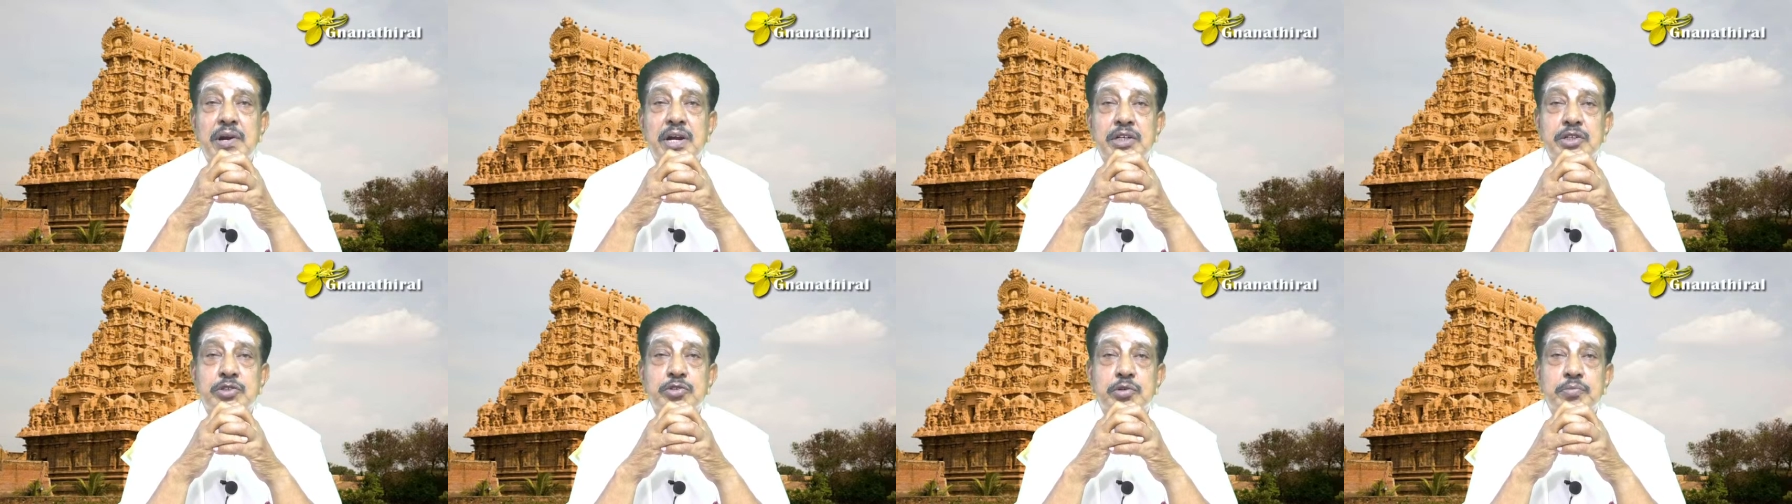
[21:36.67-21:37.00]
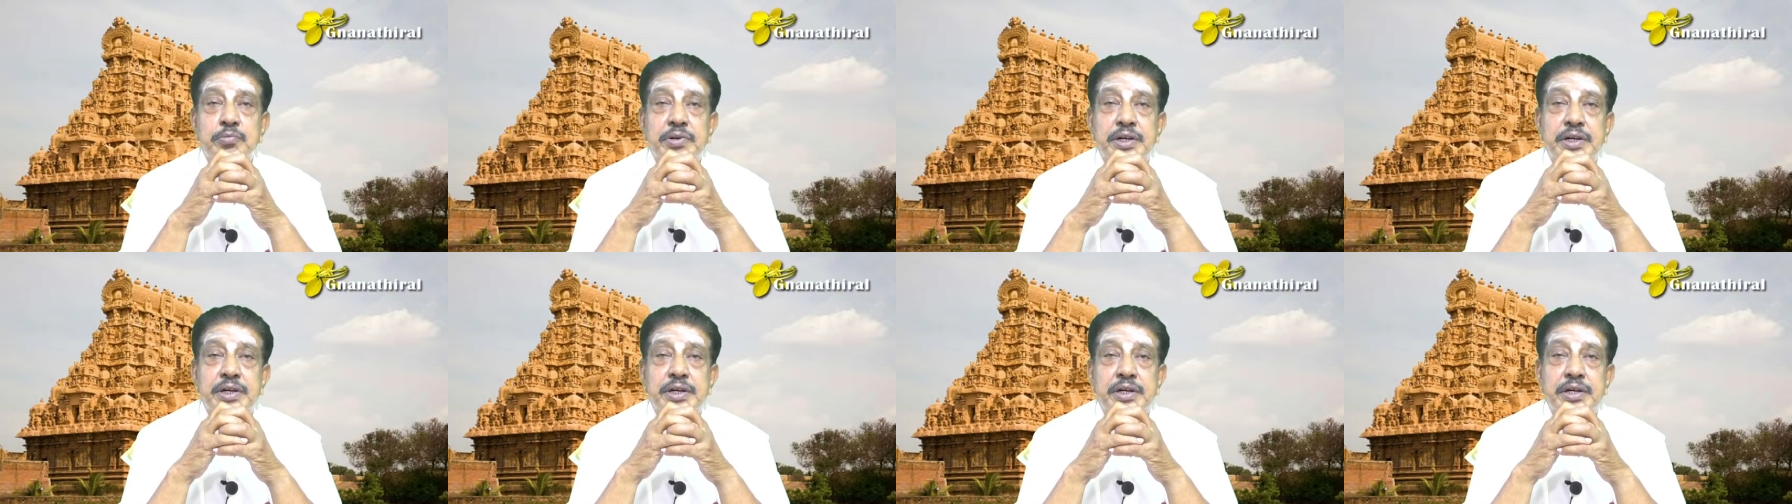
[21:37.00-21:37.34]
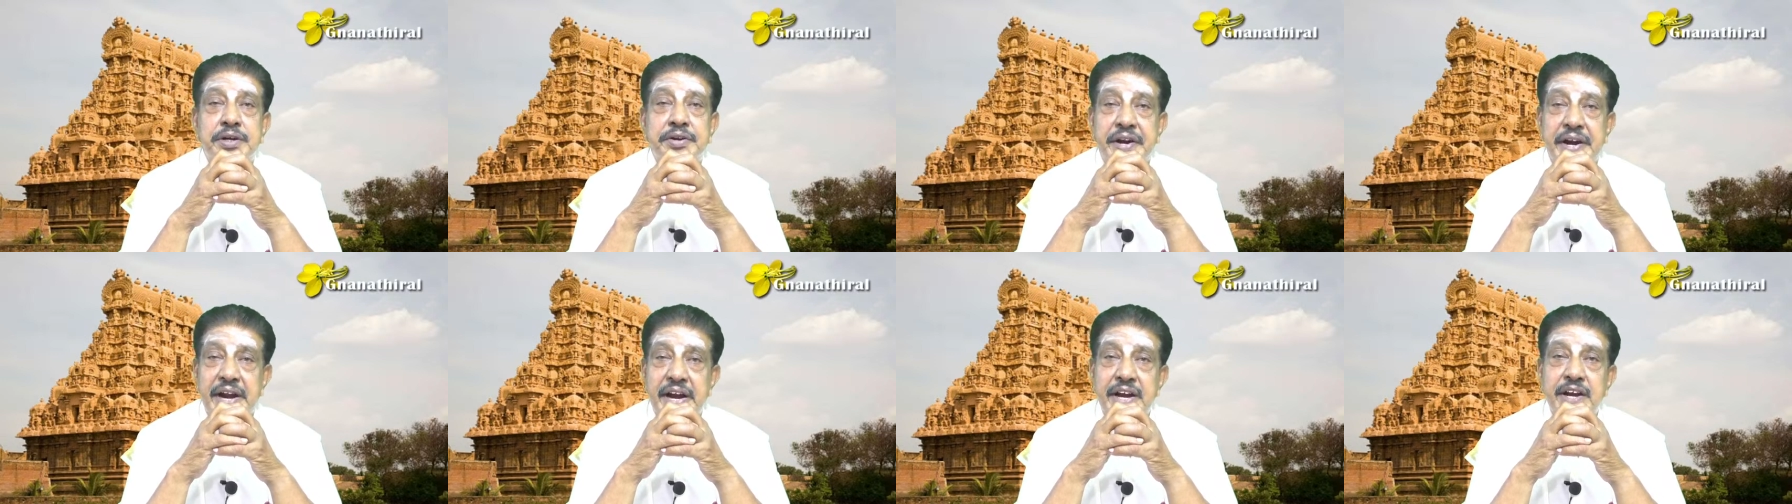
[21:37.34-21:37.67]
should be
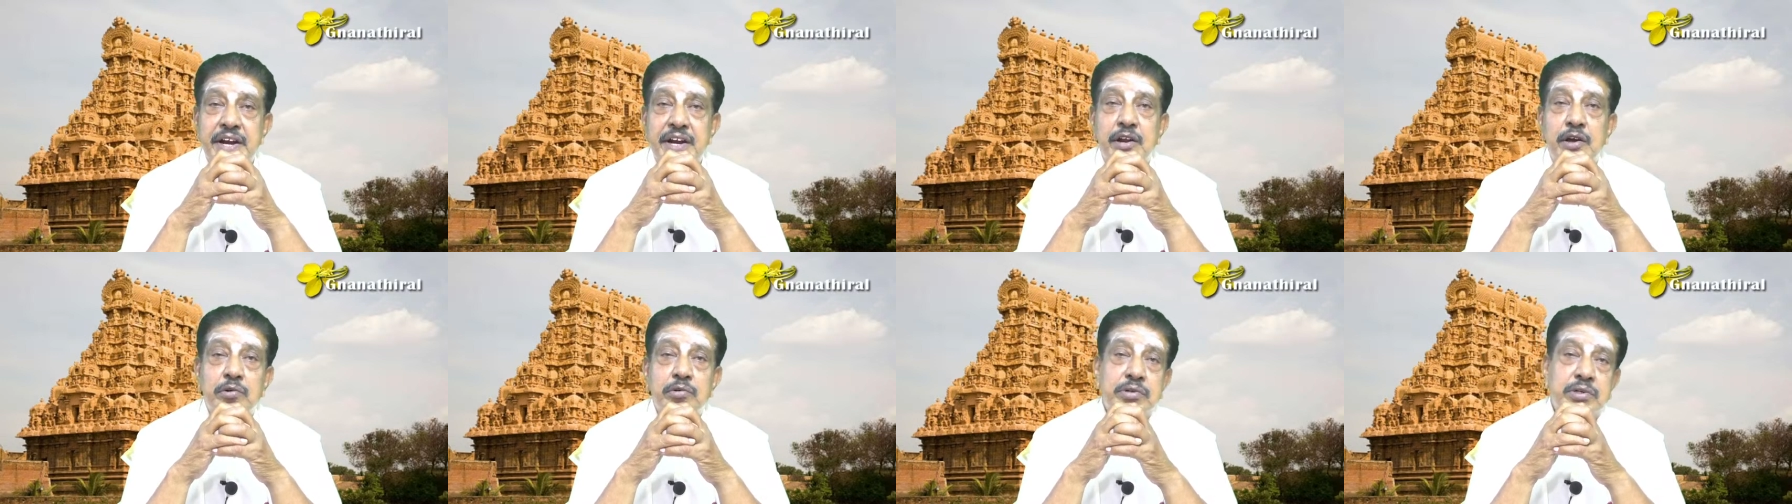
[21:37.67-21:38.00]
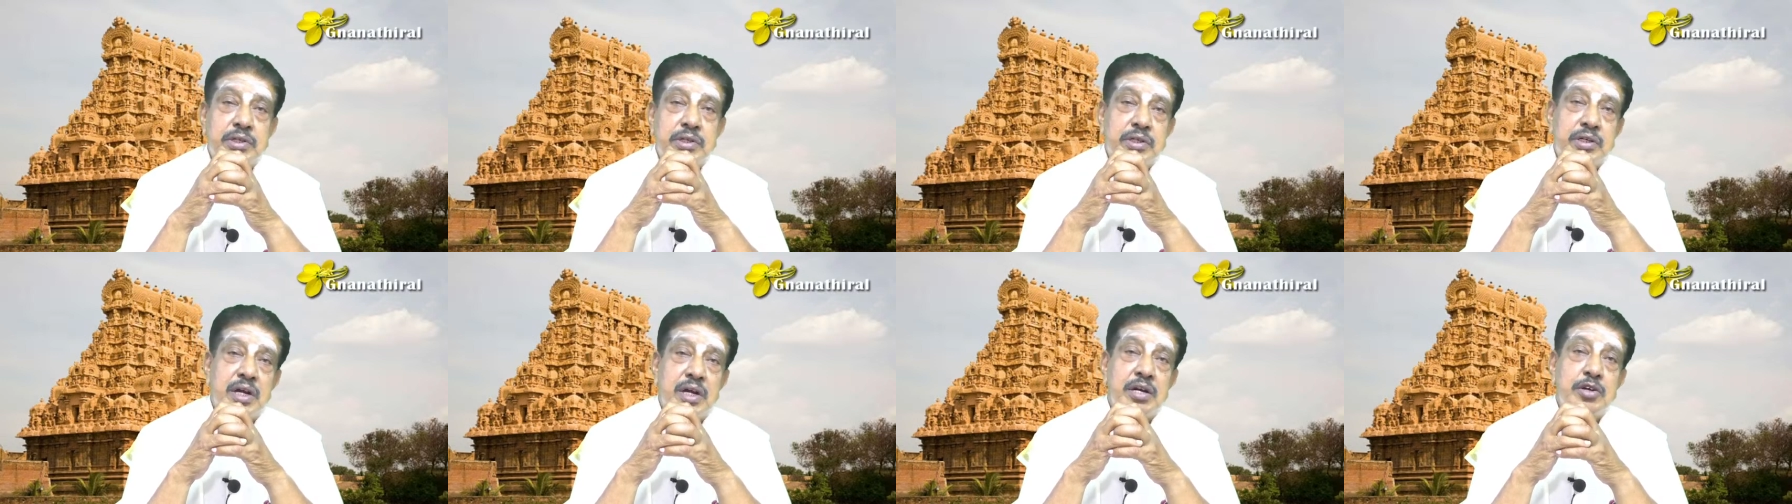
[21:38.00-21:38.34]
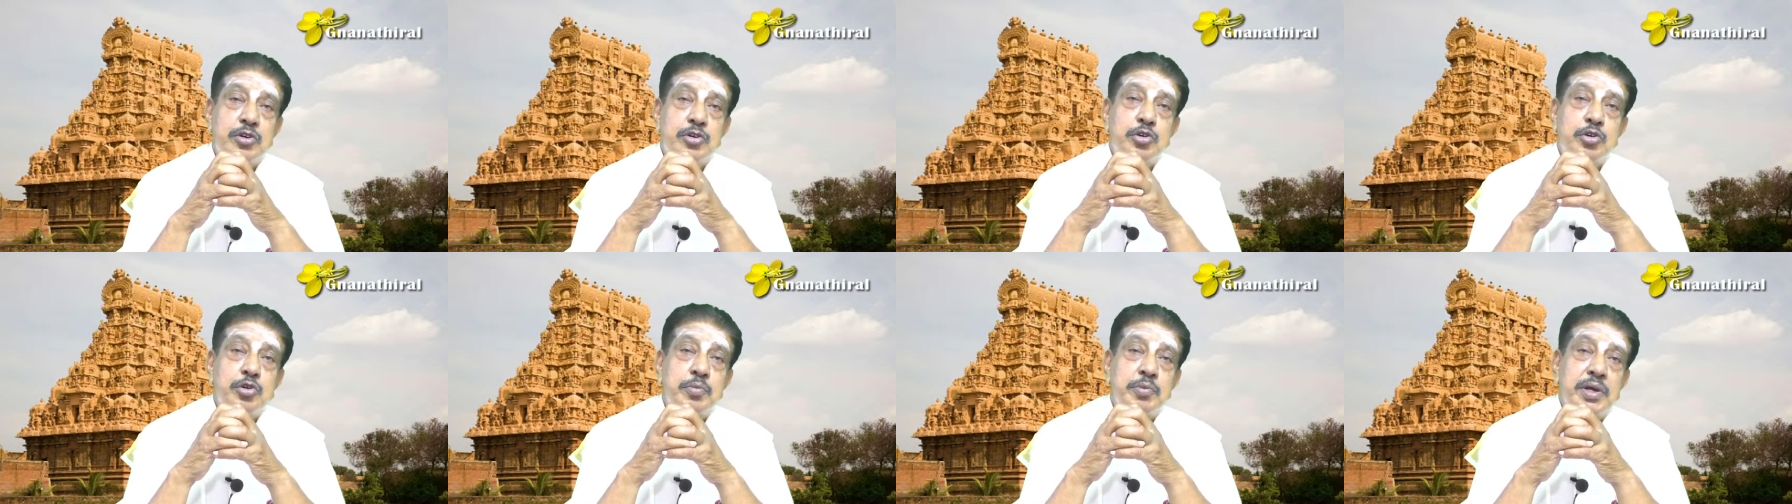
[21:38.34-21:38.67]
drained out and
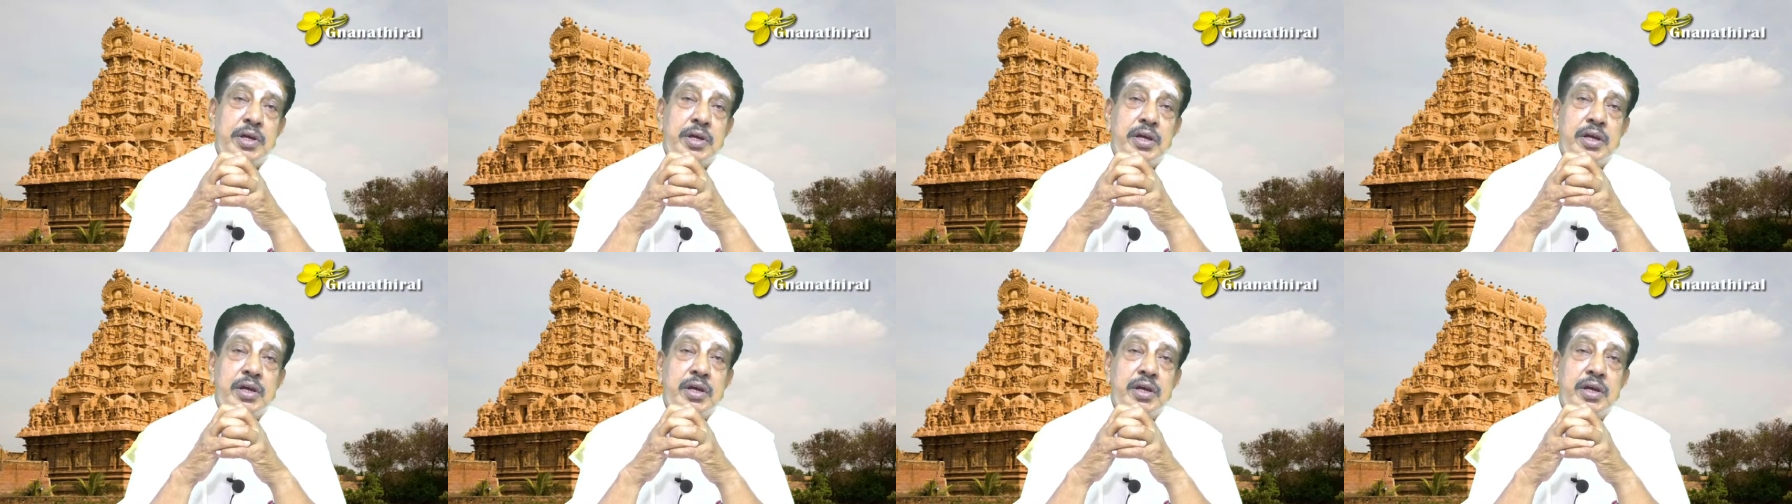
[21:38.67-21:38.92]
to be